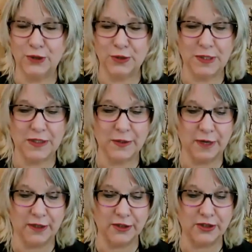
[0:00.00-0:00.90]
do you think there
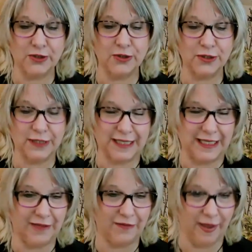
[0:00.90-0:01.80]
are certain
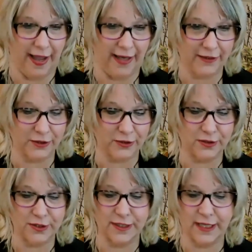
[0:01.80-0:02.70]
key
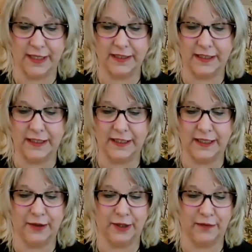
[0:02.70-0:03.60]
factors that
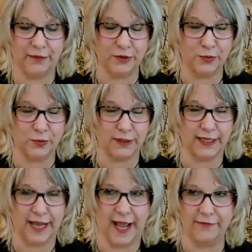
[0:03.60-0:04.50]
caregivers really
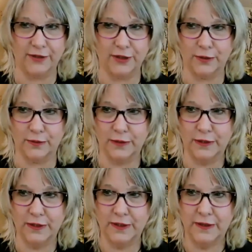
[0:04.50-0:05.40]
have to
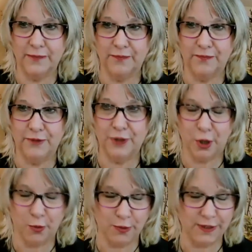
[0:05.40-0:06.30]

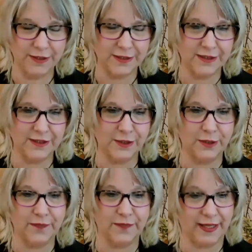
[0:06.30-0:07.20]
notice so
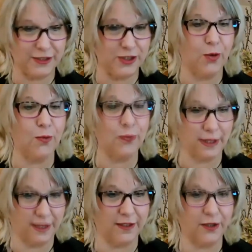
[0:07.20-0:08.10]
that they don't
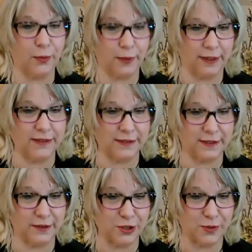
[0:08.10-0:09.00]
increase
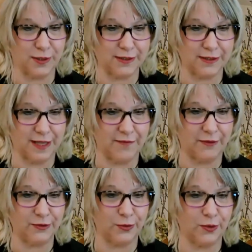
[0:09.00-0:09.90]
their stress
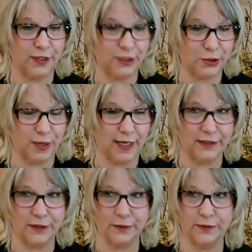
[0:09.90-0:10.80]
levels, or they try
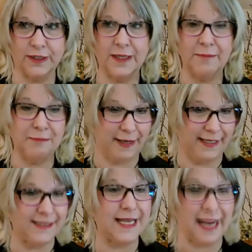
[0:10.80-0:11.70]
to
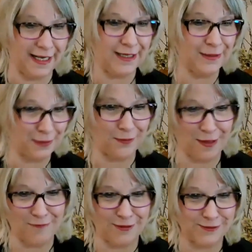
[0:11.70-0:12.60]
maintain their
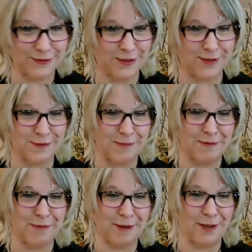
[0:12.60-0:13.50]
level of stress might be
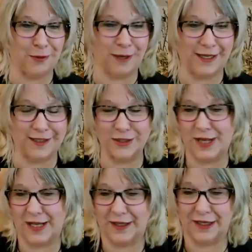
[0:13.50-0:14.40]
a better way, because you're
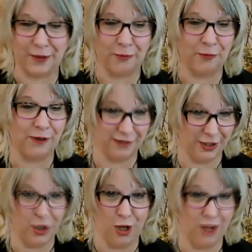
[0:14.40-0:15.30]
not going to get rid of it
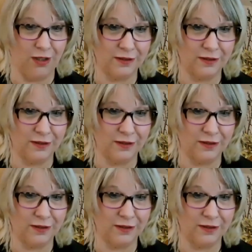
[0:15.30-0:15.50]
all?